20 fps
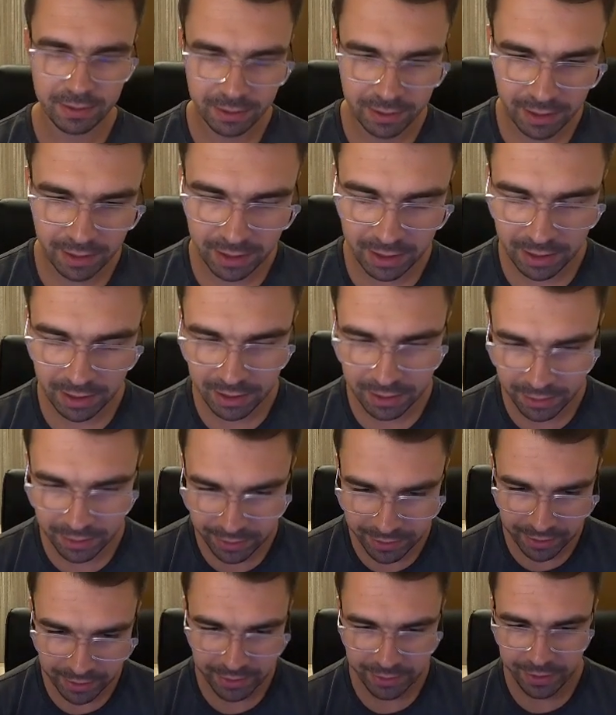Okay,
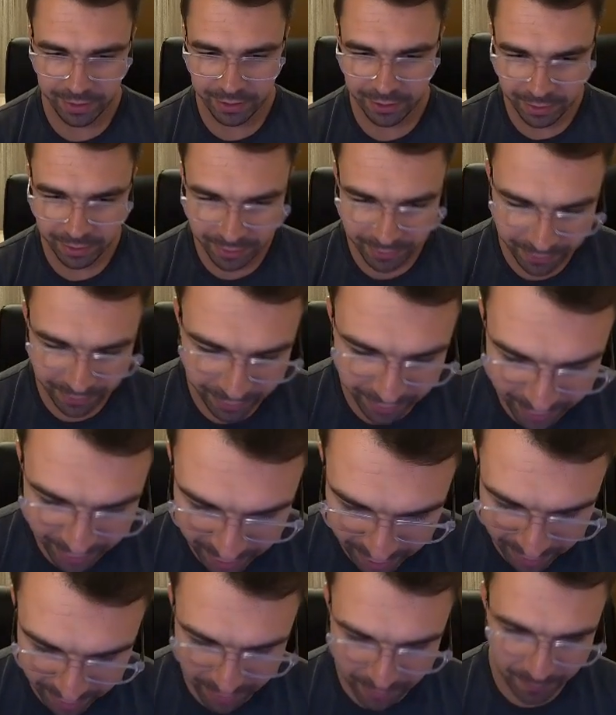enter for
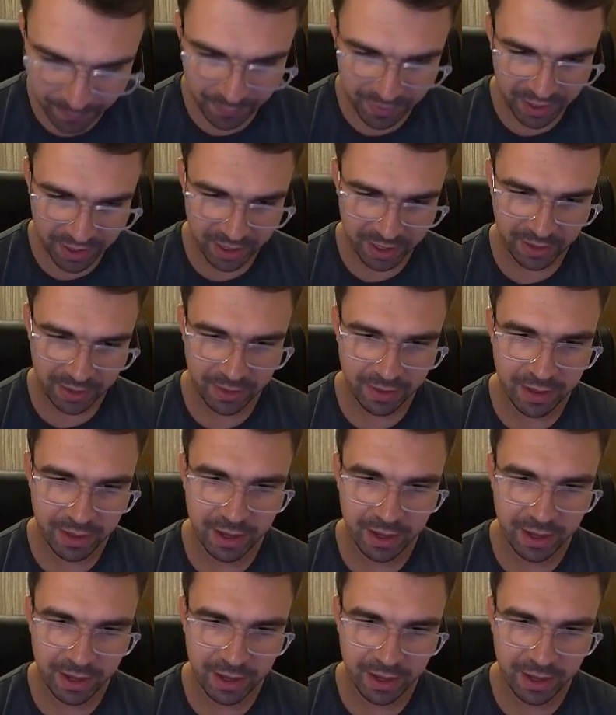now, and